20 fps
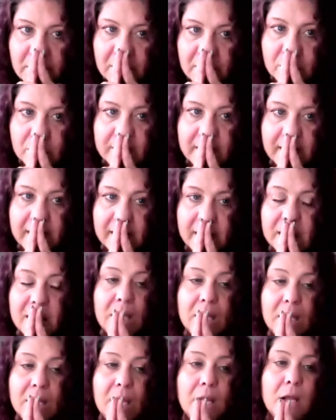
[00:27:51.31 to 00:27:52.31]
Okay,
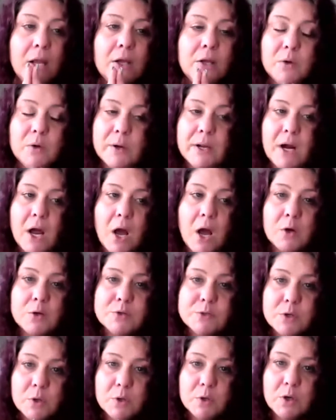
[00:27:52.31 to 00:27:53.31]
you can
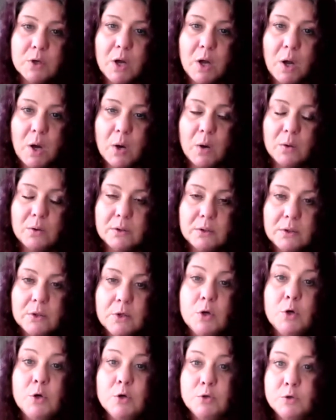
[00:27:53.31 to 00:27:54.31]
also go
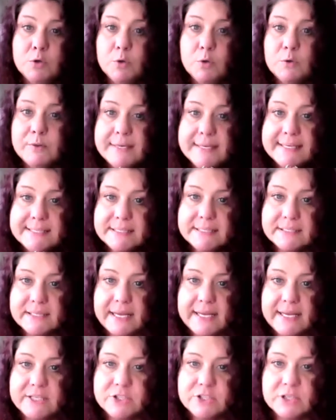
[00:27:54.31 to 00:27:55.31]
to the
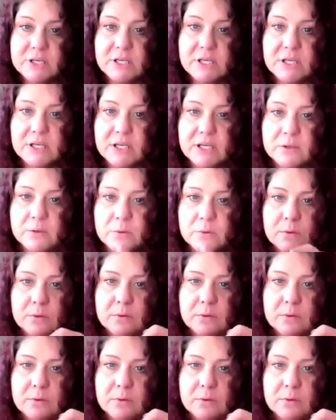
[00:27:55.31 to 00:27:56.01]
station.